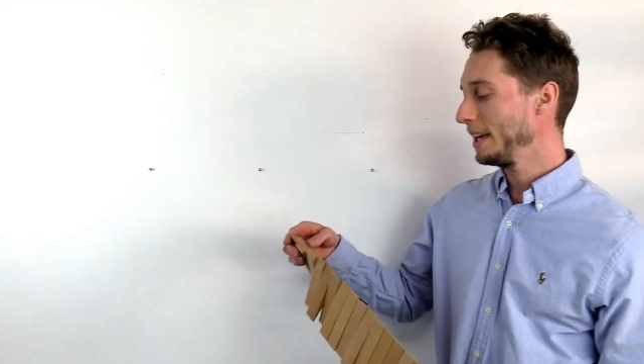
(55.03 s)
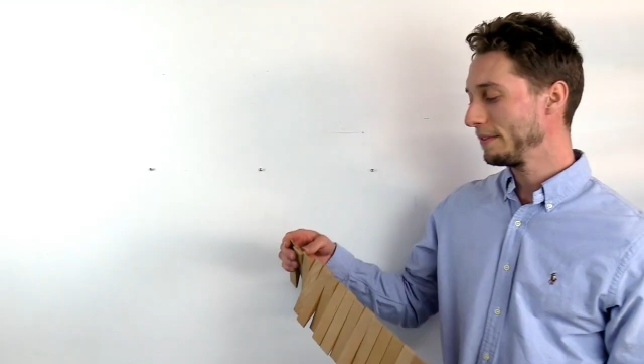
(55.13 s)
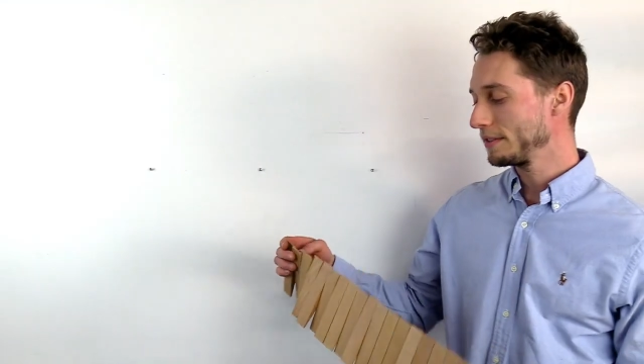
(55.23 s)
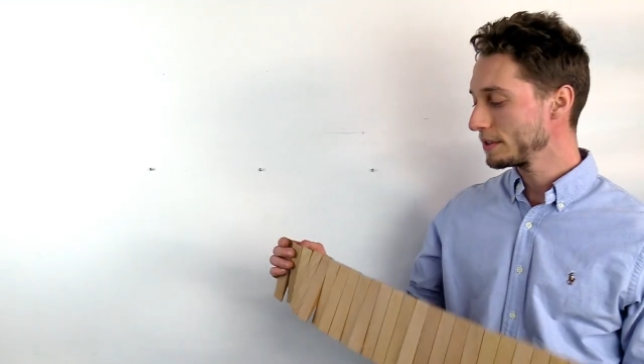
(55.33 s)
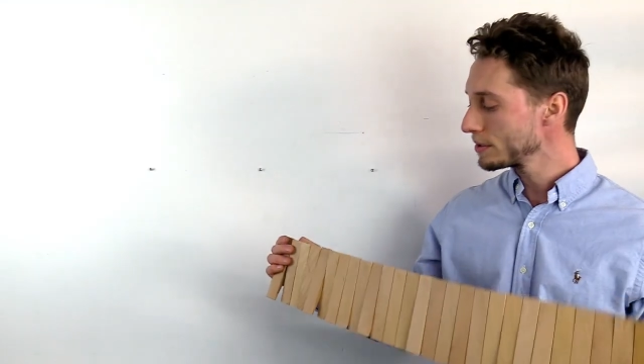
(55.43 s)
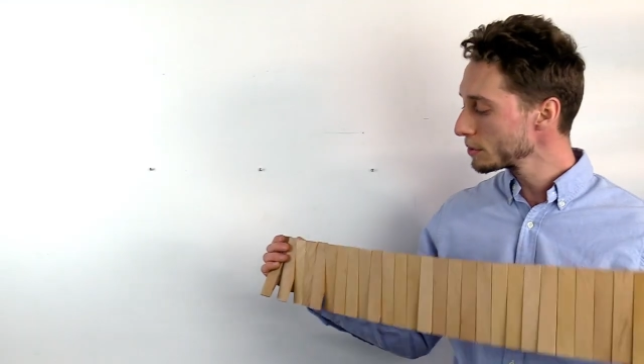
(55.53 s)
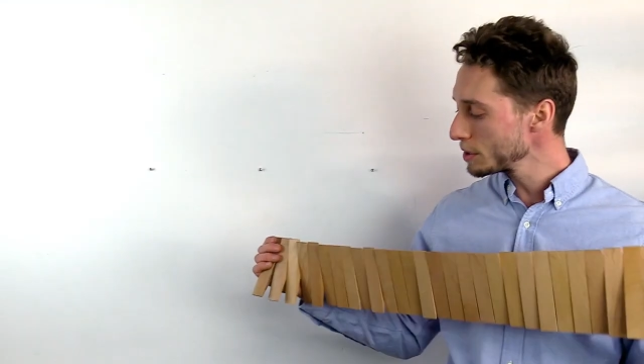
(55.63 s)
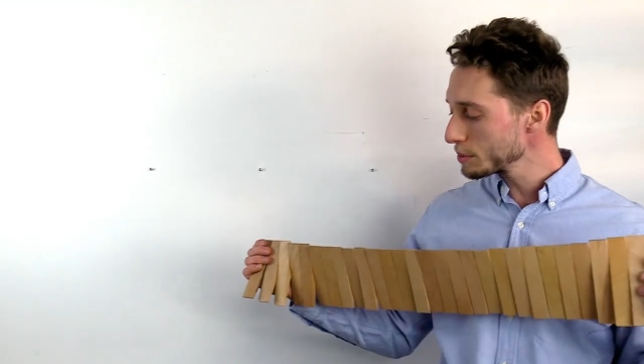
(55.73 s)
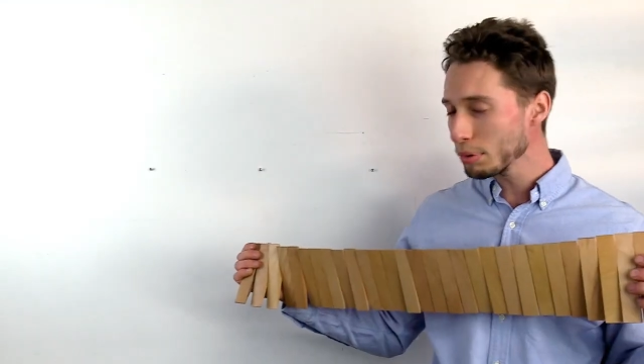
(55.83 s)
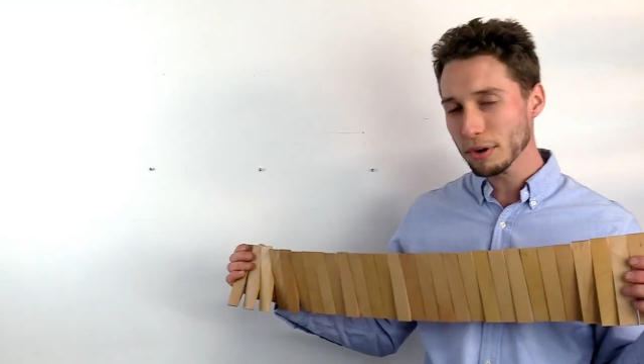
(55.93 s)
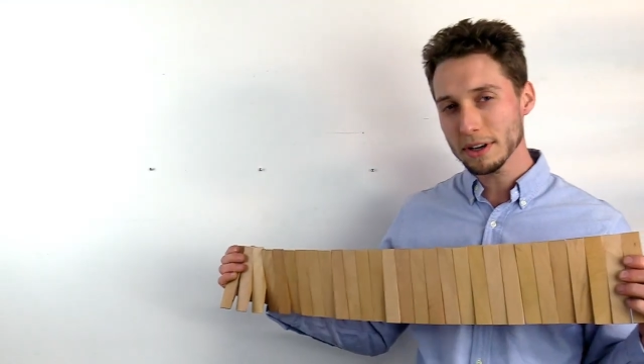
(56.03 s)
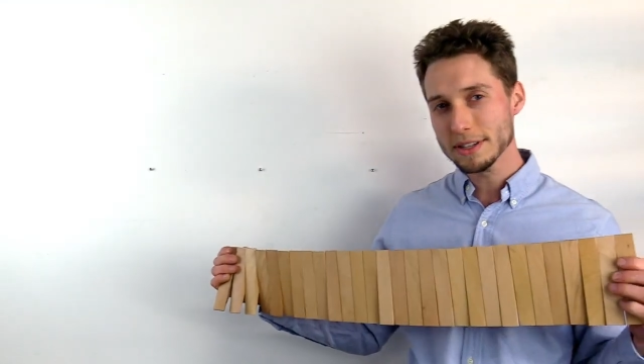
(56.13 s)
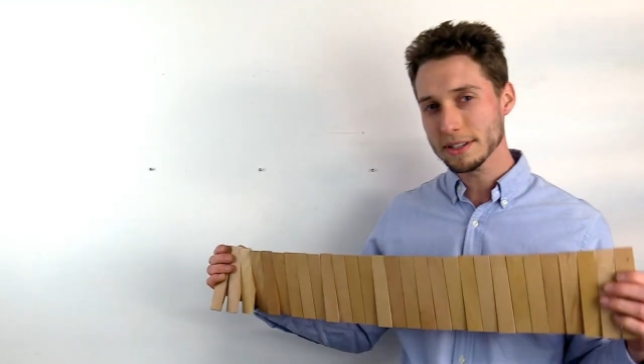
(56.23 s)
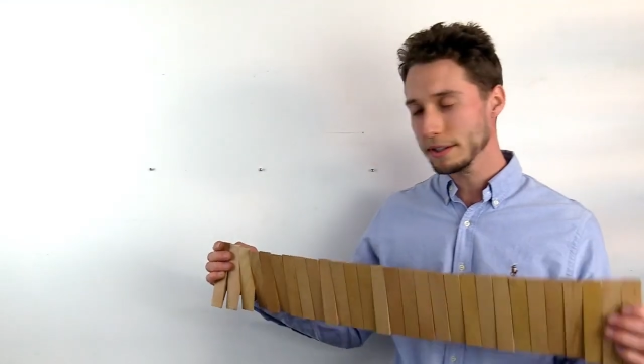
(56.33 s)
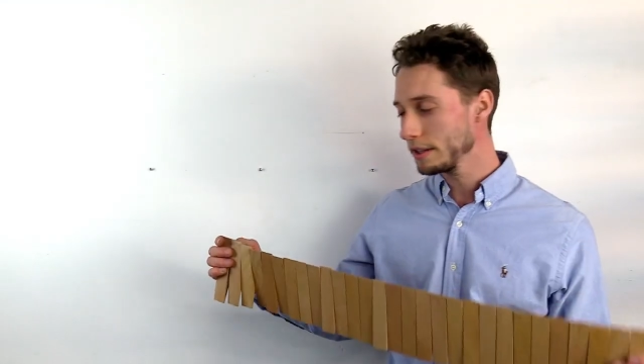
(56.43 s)
If the switchboard
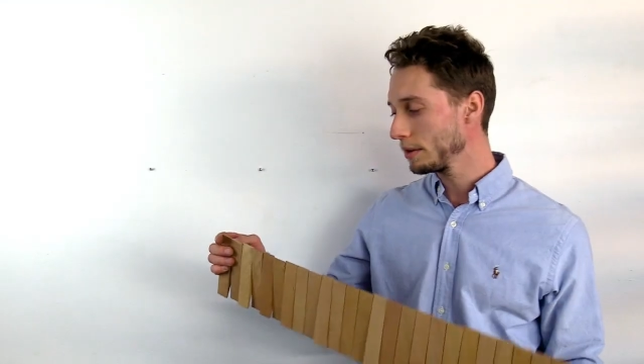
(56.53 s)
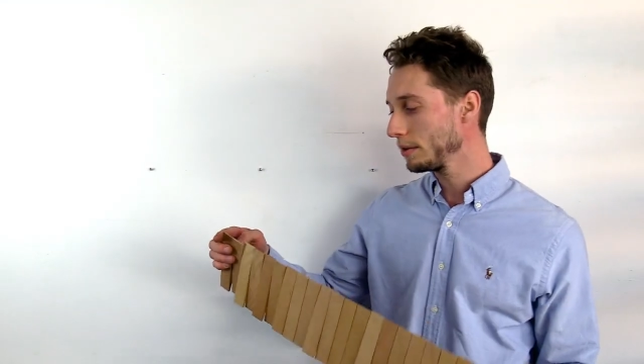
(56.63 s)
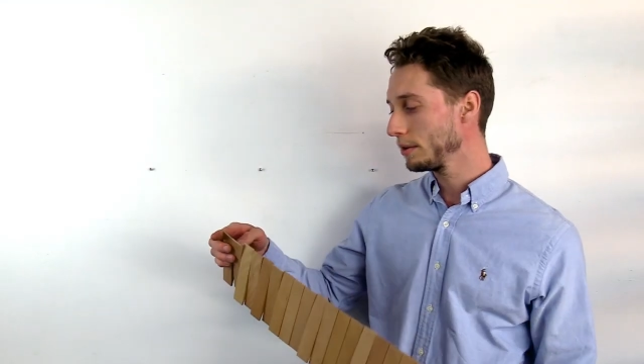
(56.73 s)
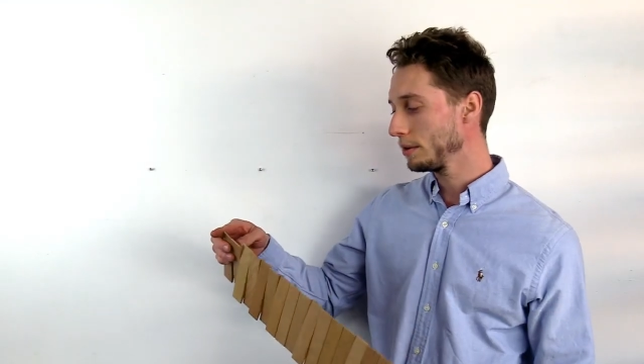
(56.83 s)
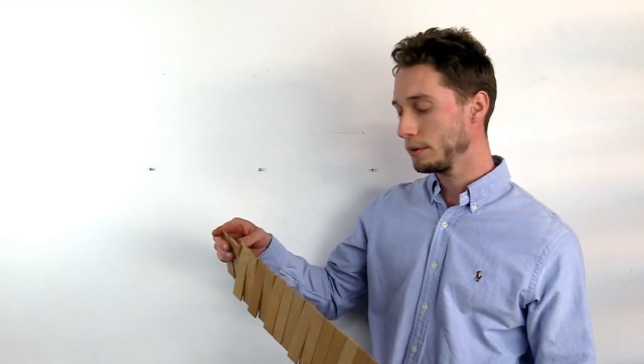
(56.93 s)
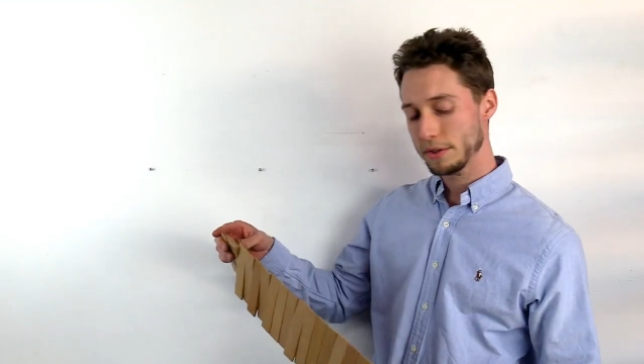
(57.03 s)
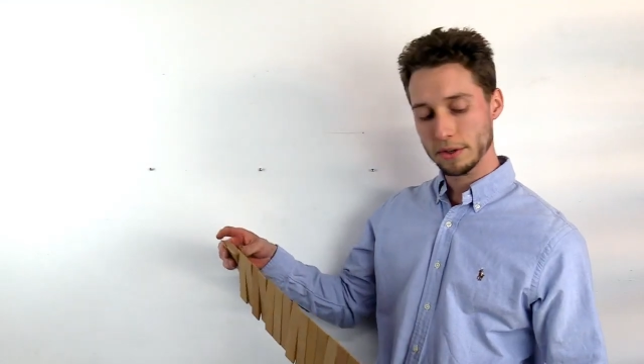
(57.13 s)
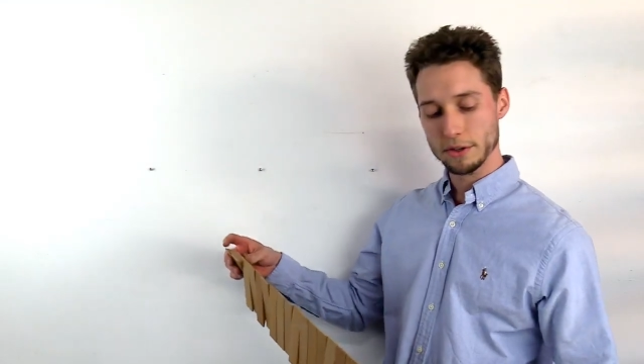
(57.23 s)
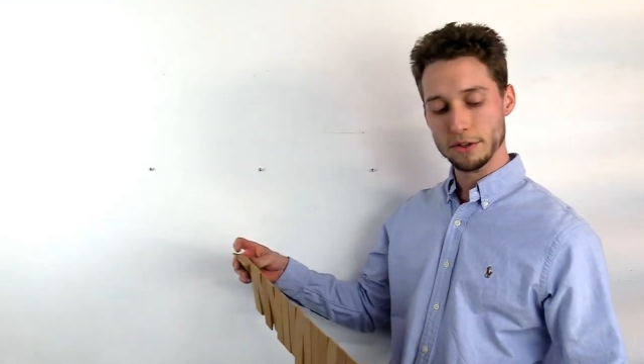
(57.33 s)
is a little loose,